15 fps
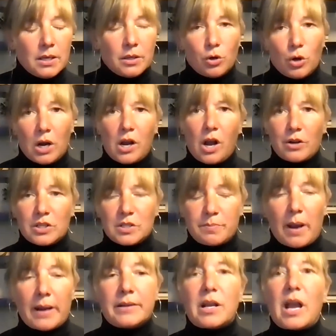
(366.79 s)
Your unconscious
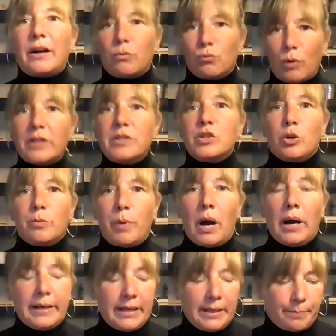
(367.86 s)
mind kind of runs your
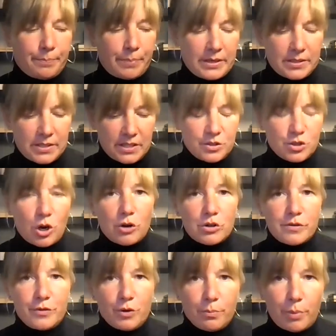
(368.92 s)
body. It's in charge
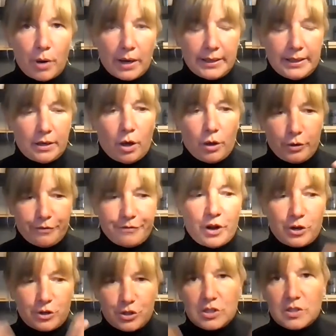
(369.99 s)
of your body, all your
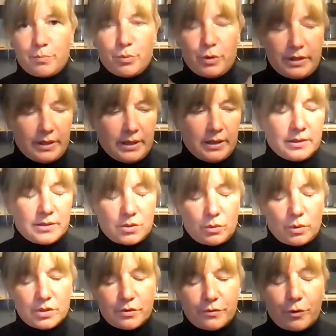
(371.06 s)
functions, breathing, and so
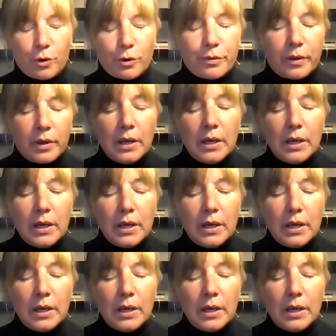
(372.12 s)
on and so forth.